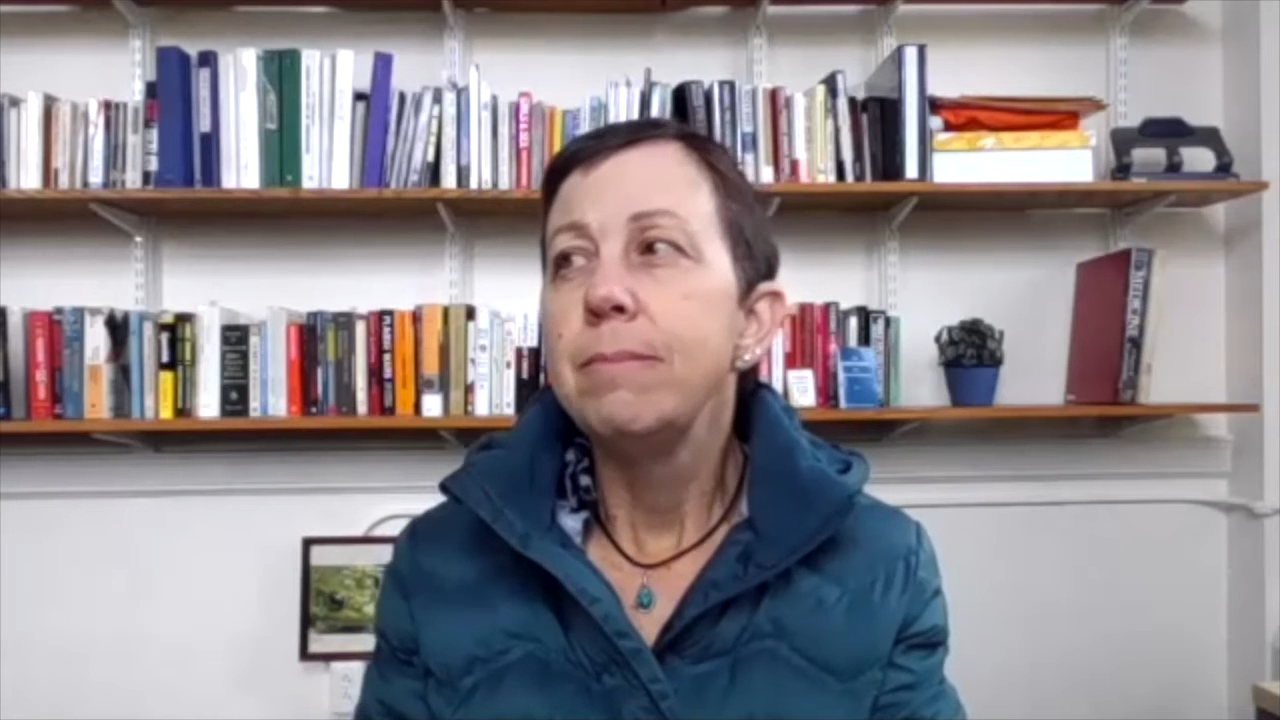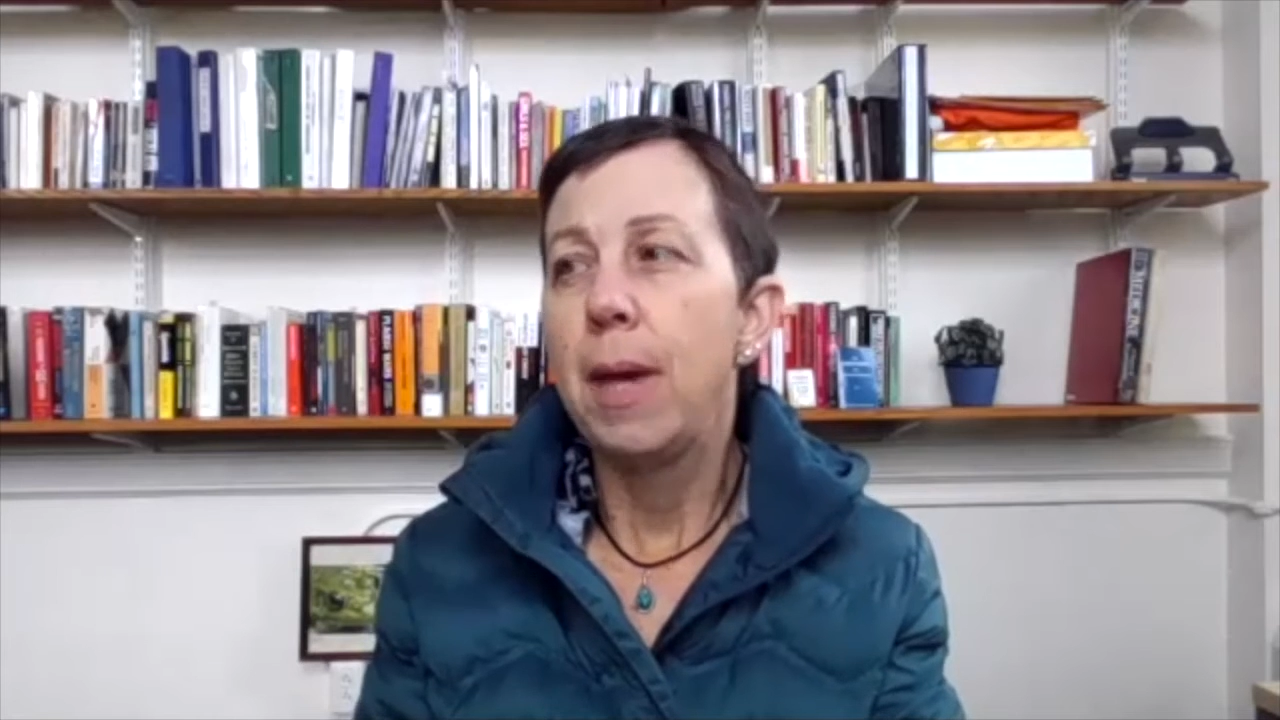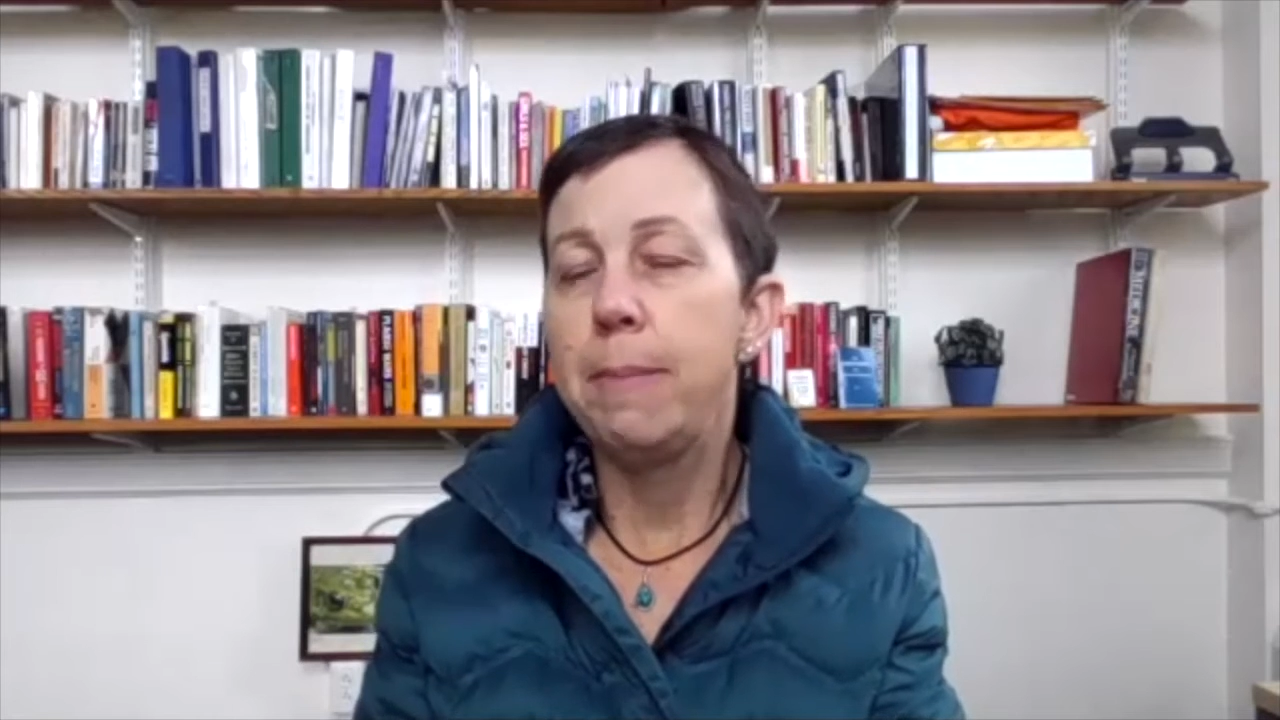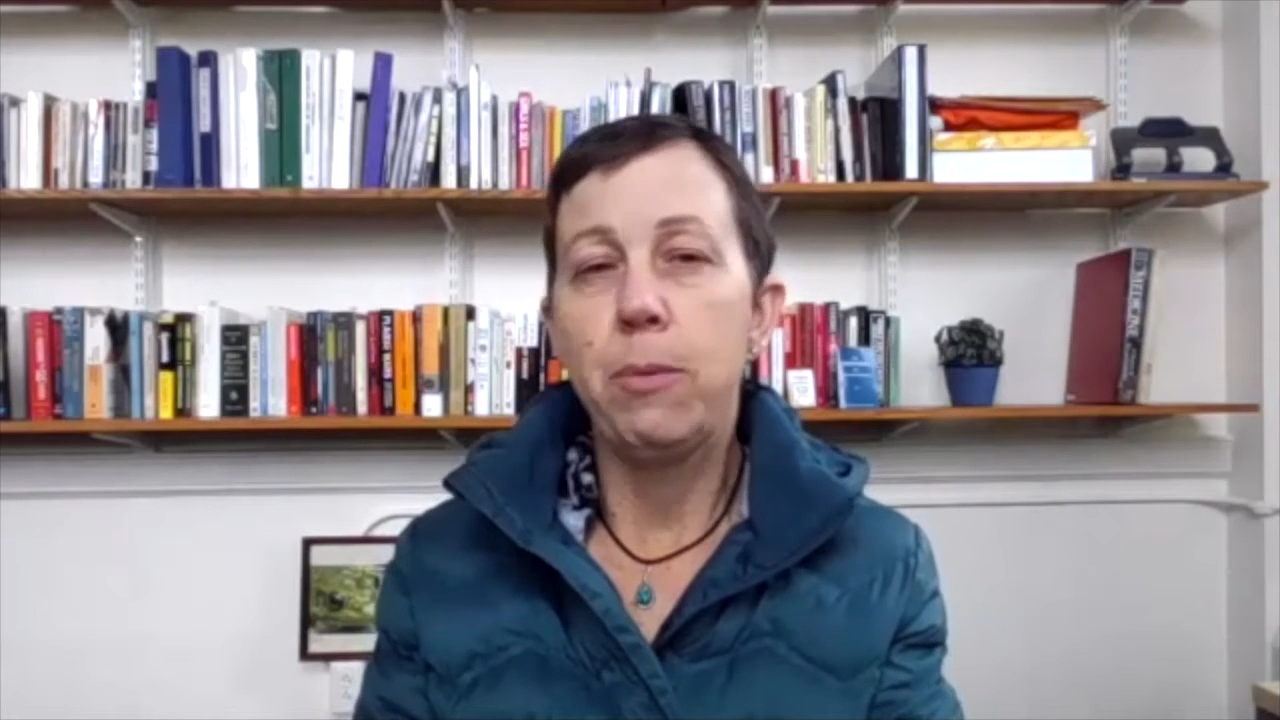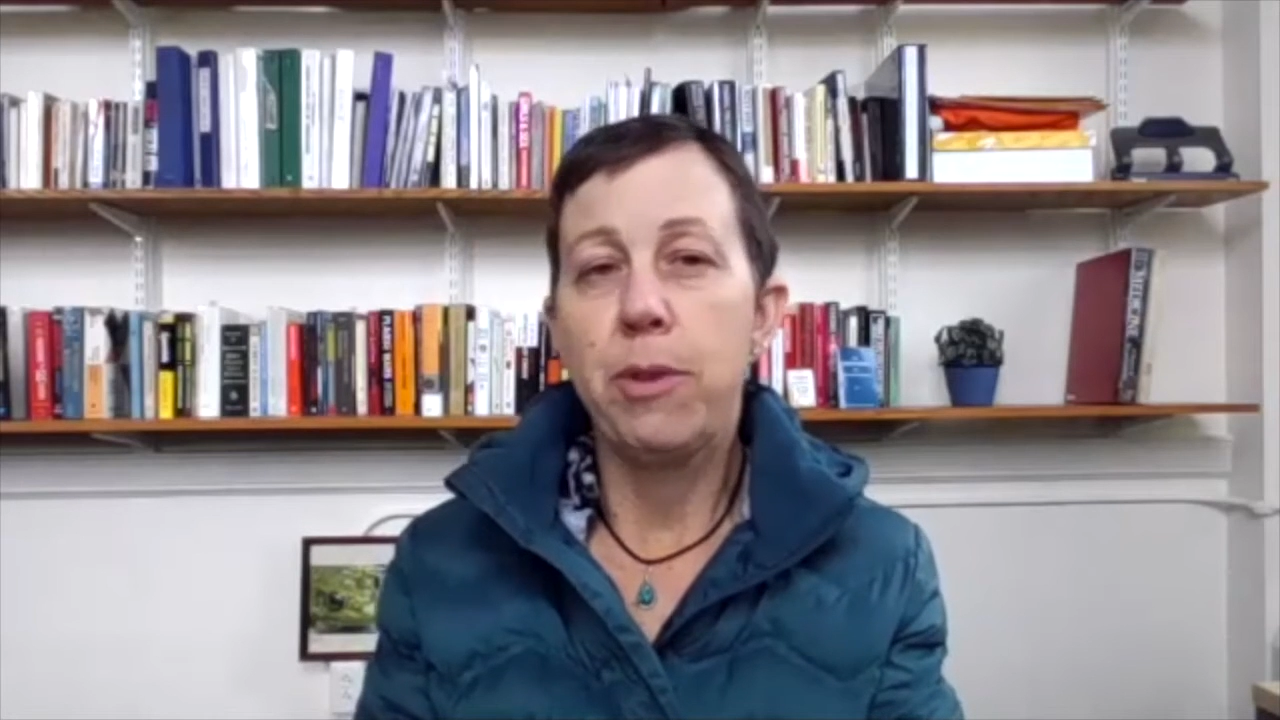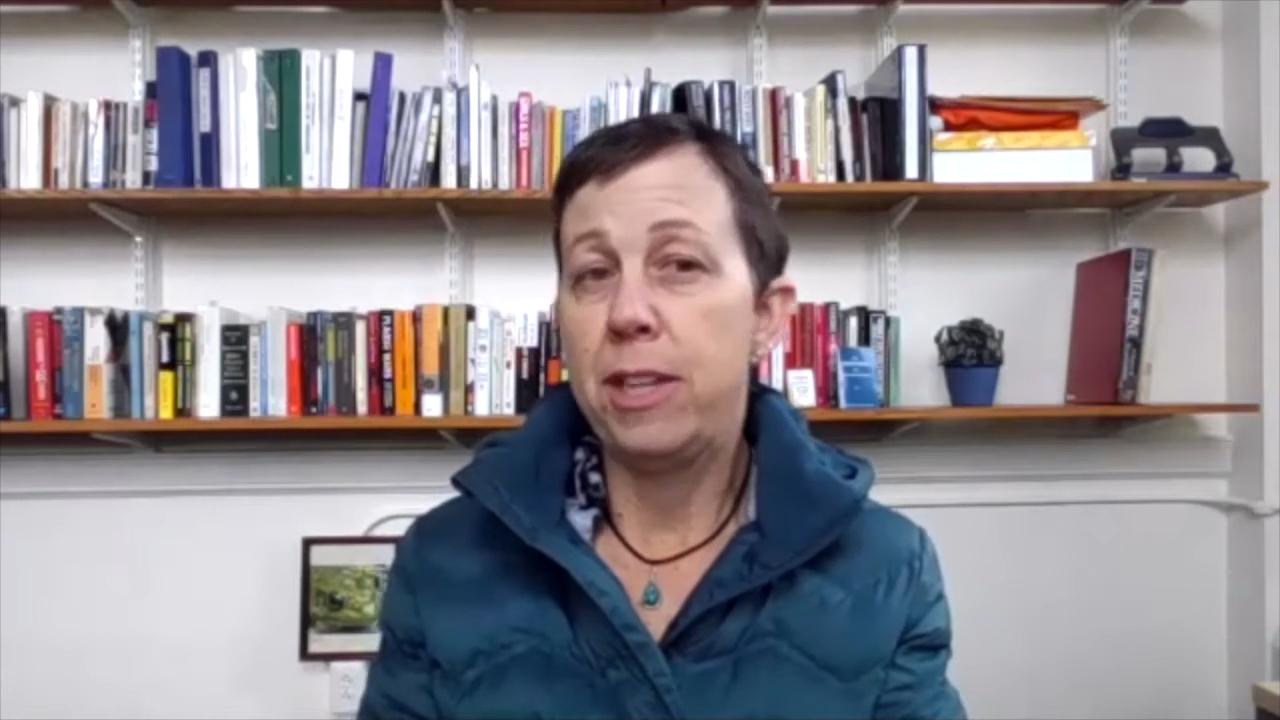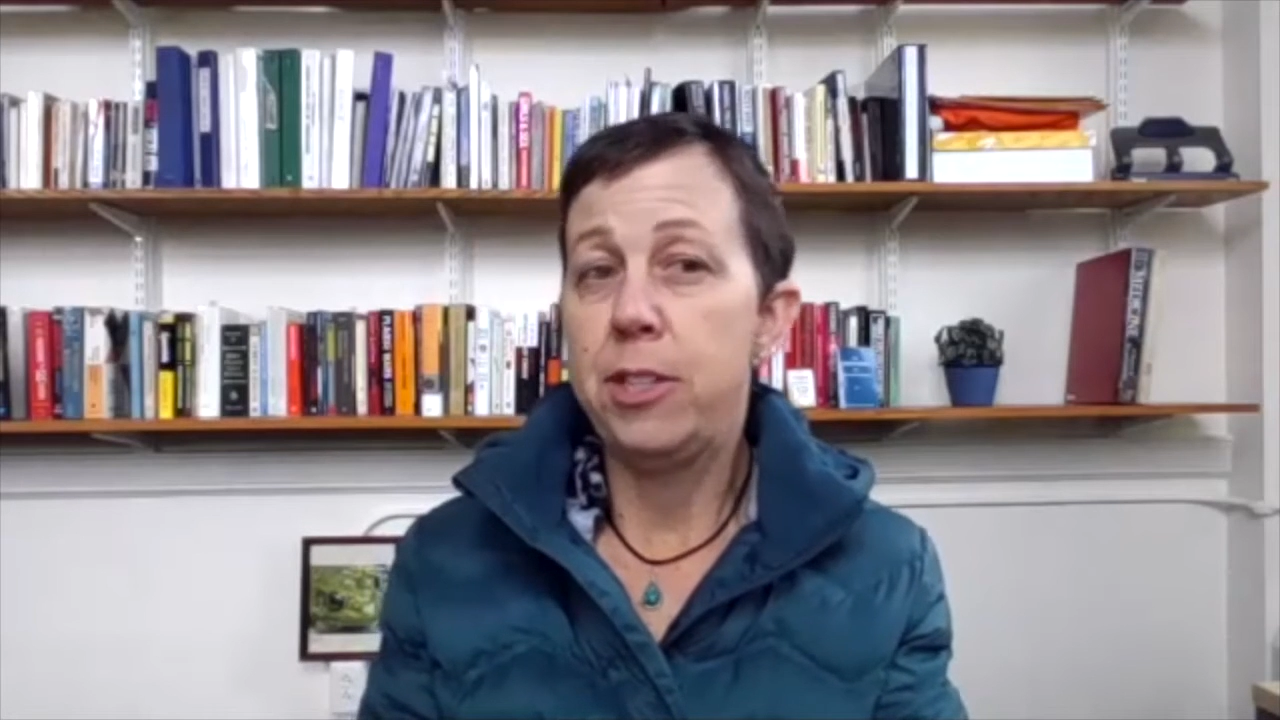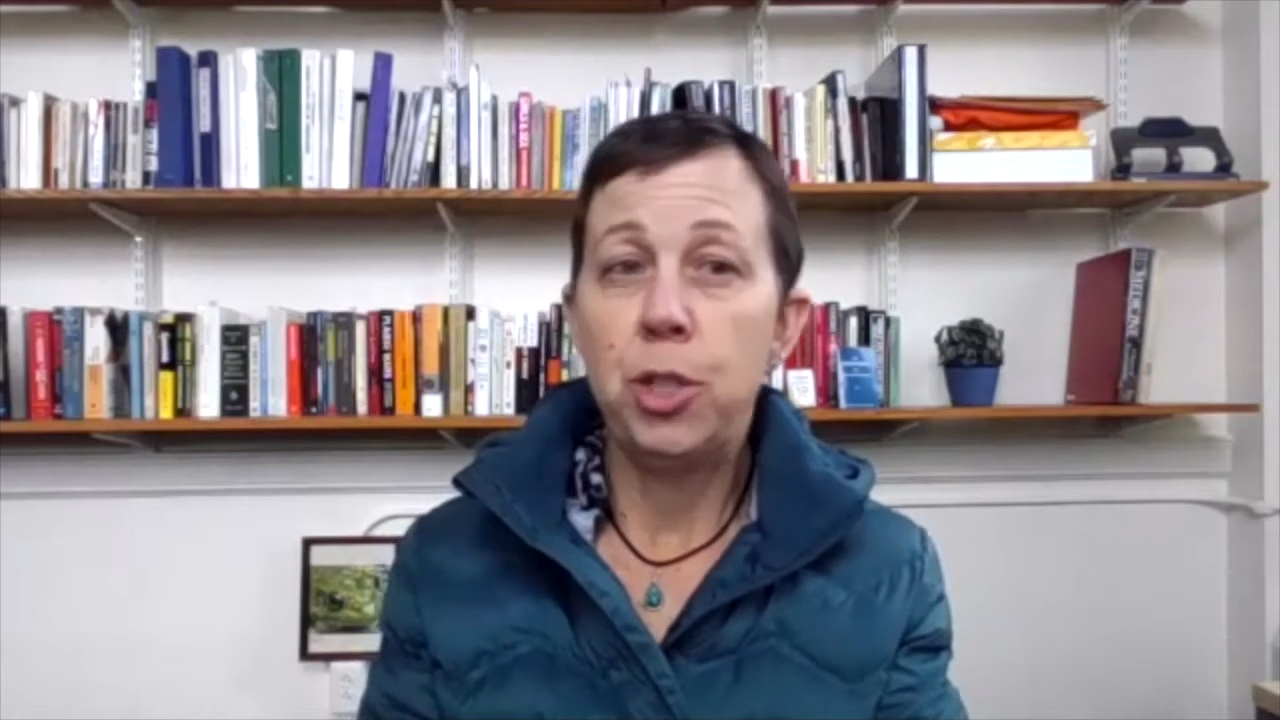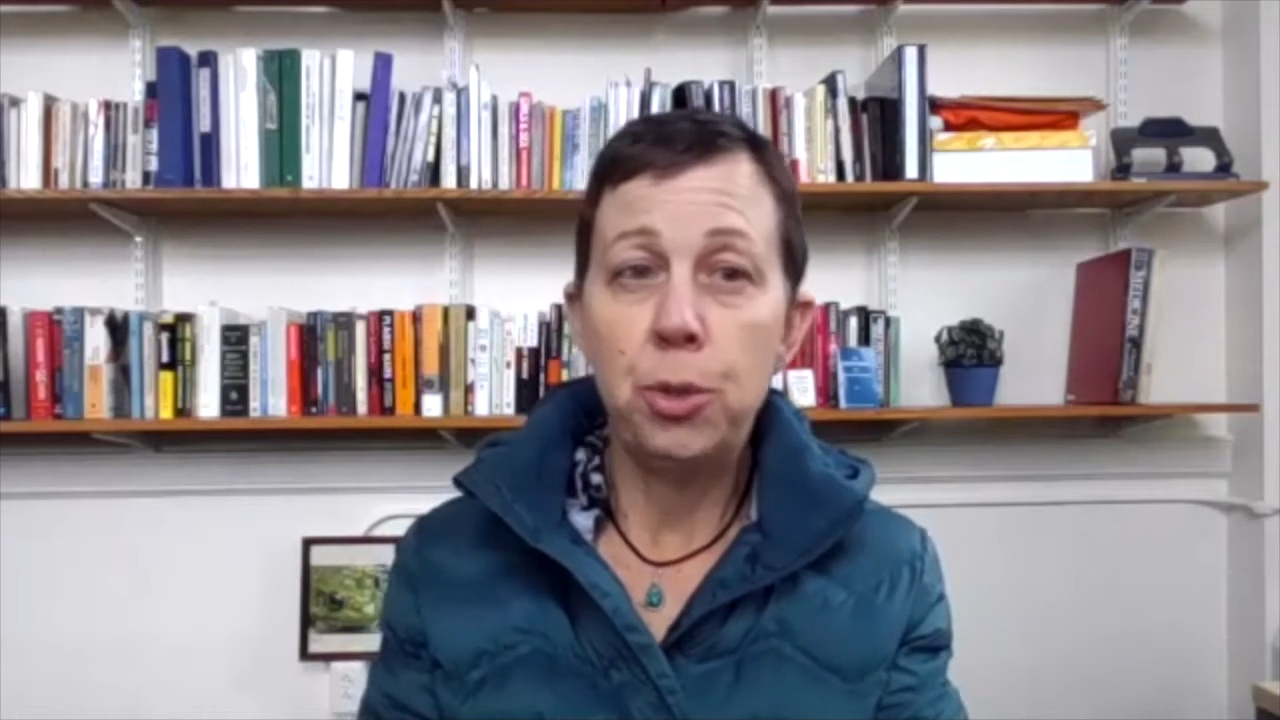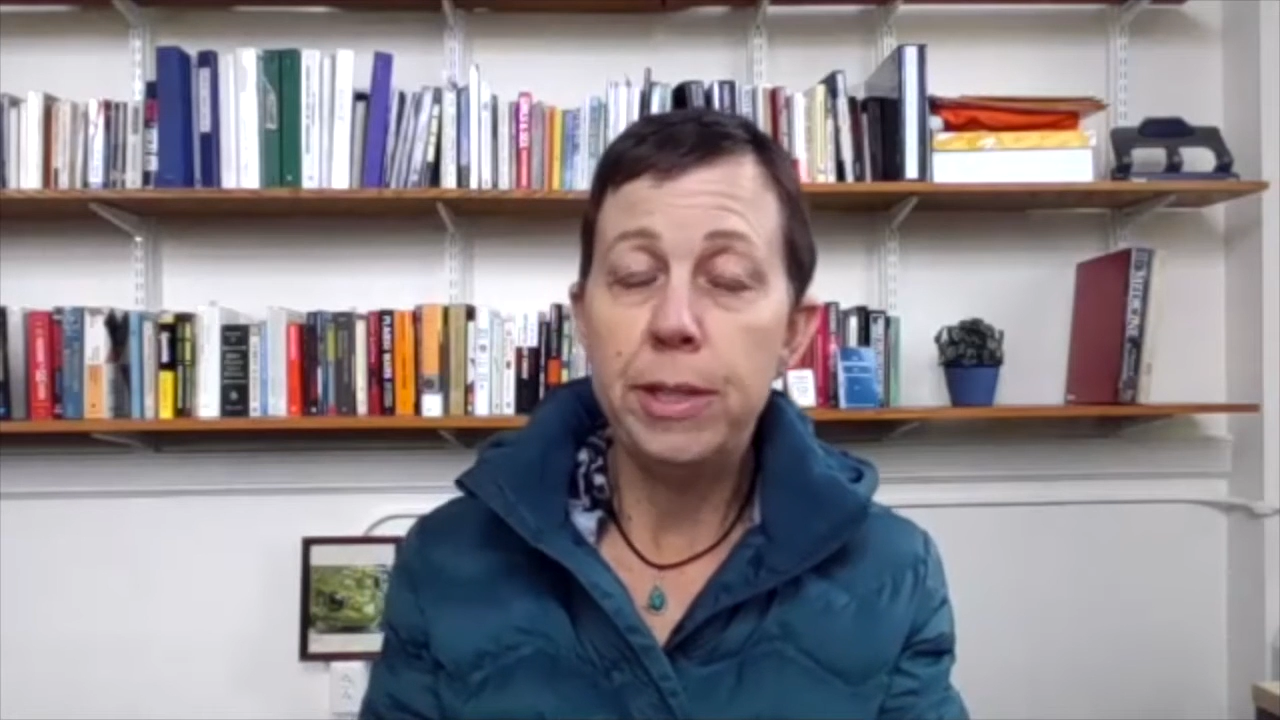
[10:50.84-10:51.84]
maybe within 2